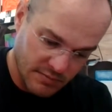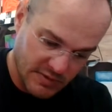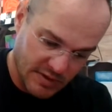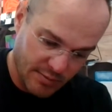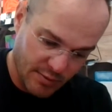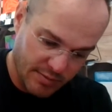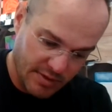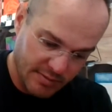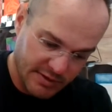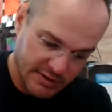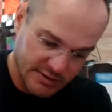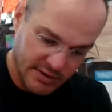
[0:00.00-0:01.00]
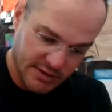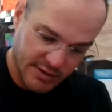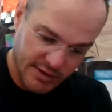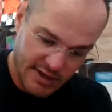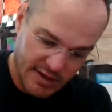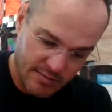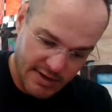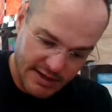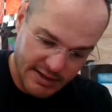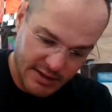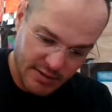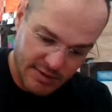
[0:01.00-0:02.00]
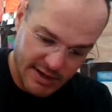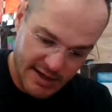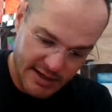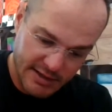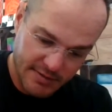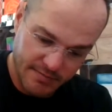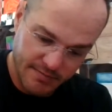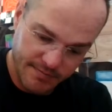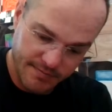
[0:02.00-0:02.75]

couple of pumpkins on the ground back here behind him.